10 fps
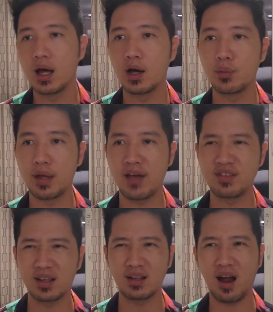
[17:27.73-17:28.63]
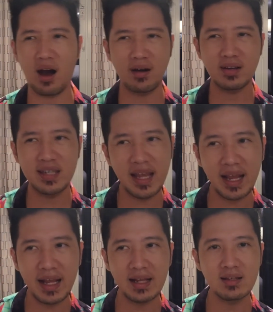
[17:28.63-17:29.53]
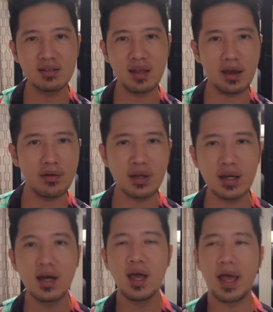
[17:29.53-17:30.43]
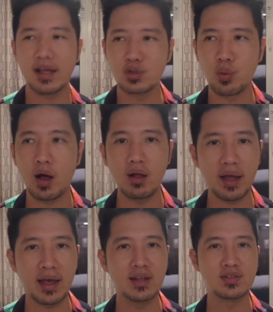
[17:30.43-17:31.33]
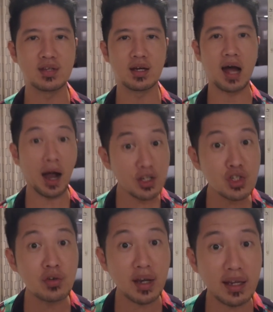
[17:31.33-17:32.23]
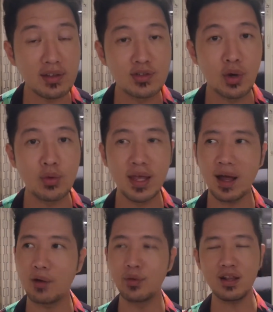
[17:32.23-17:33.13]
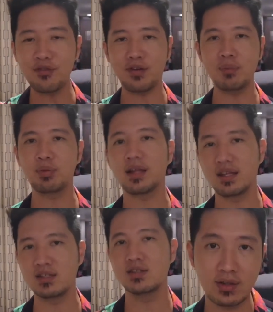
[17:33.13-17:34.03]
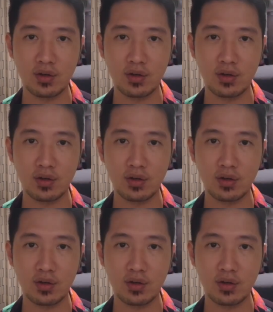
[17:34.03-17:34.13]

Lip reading: We have like an arcade area as well as archery. So yeah, a really fun place.